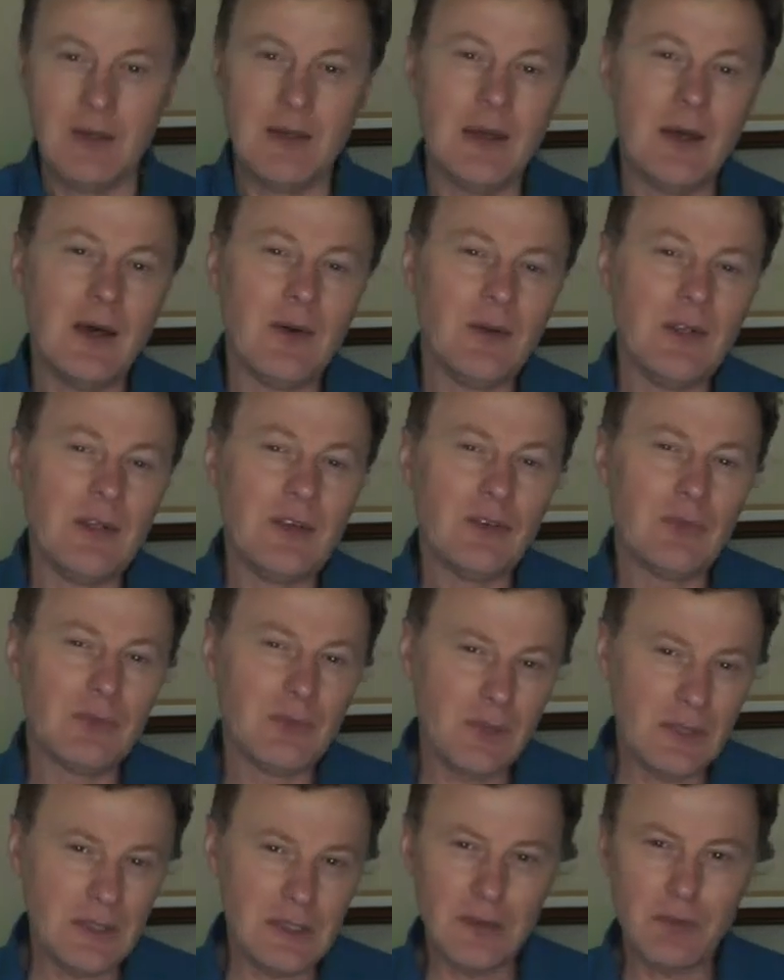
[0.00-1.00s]
Now, it's
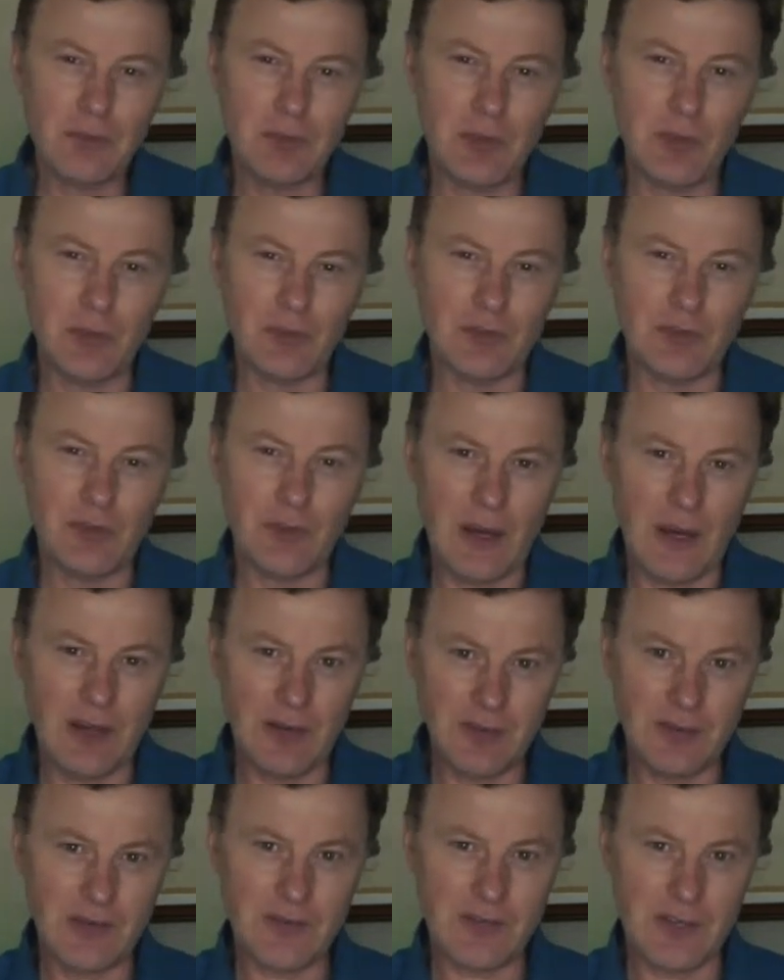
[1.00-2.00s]
really important to
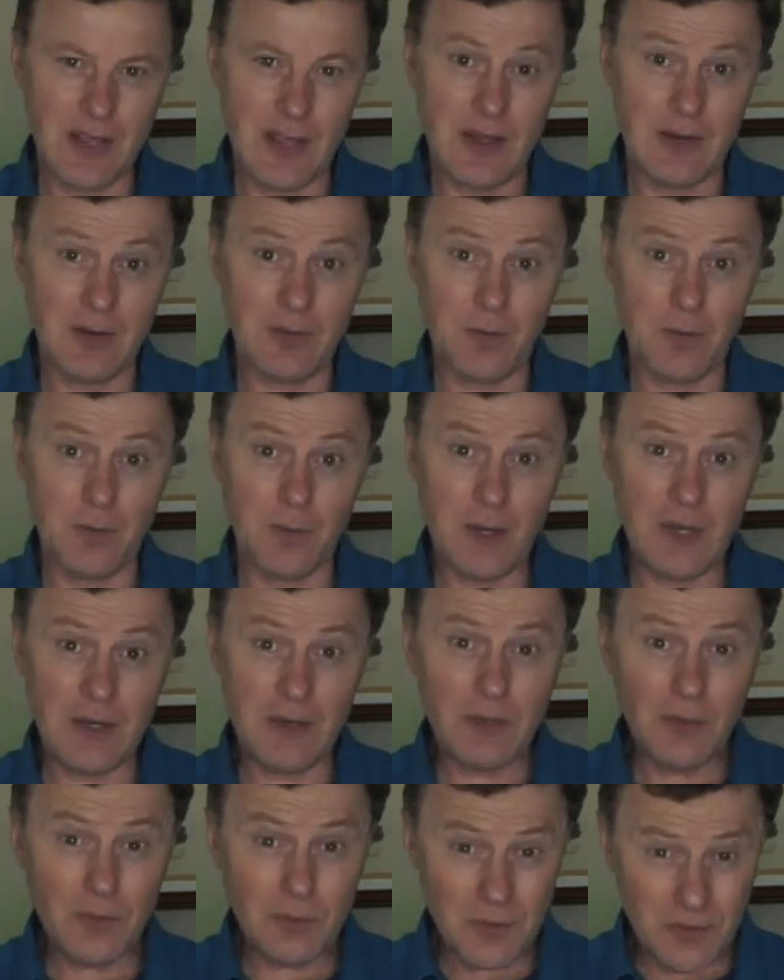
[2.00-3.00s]
understand
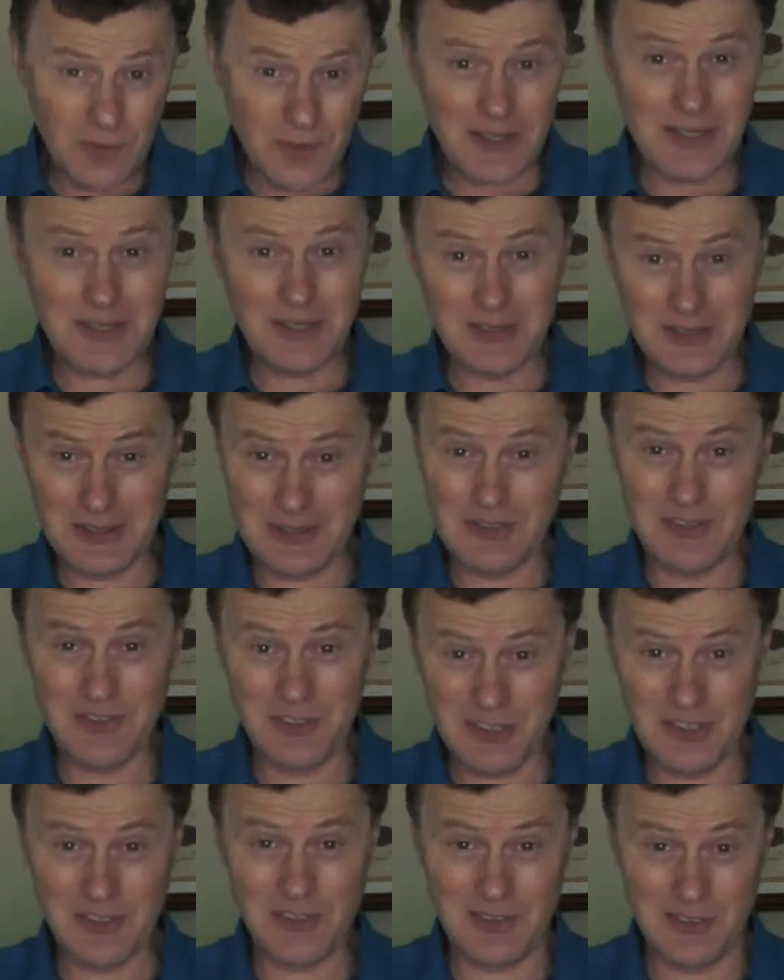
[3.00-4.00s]
when you're treating a
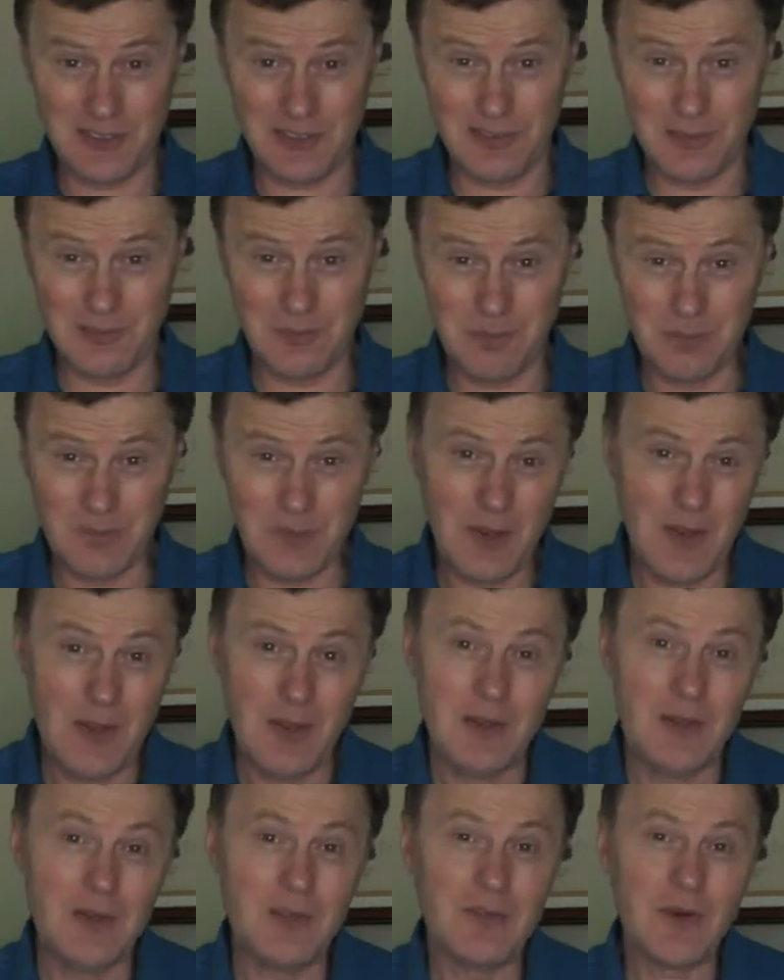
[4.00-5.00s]
condition,
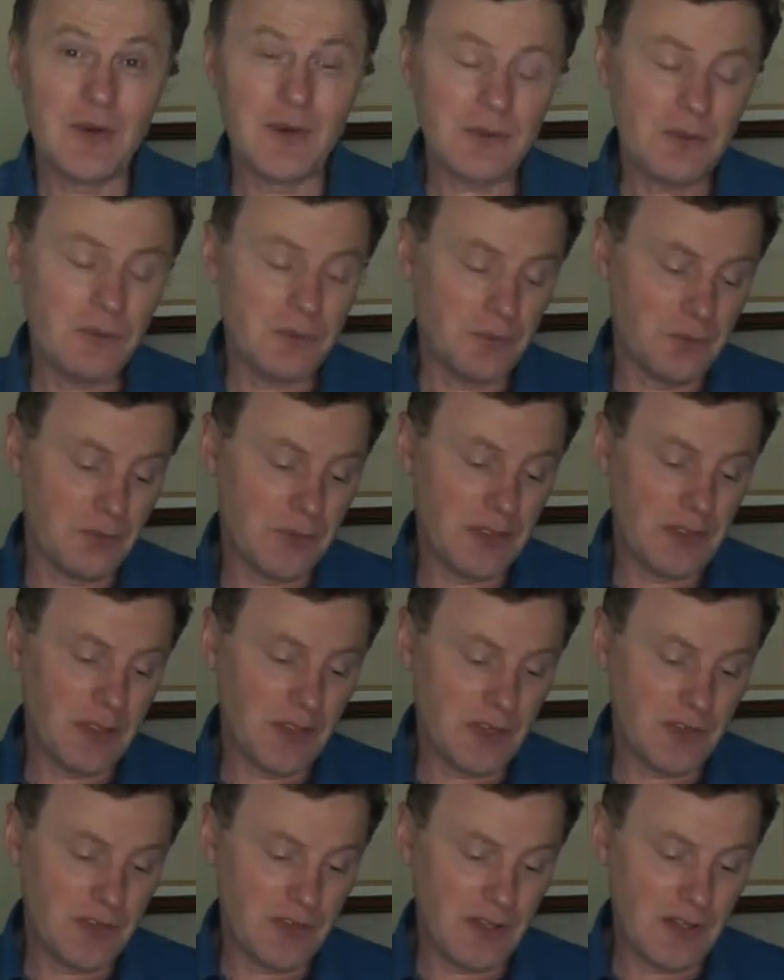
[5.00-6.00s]
you've got to
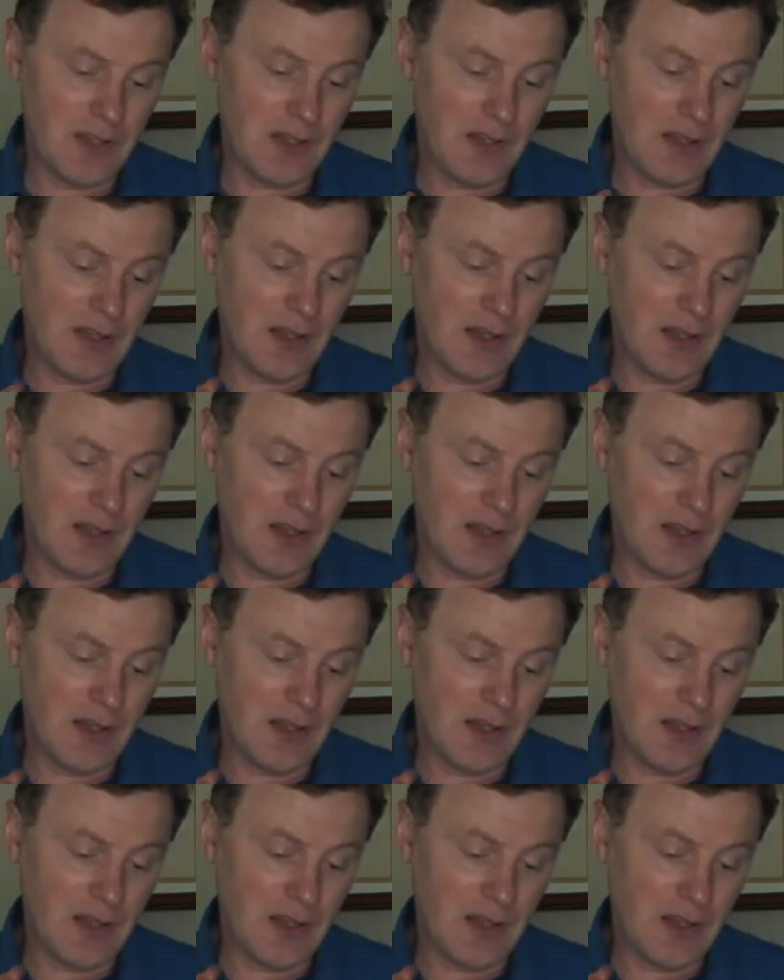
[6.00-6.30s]
realize,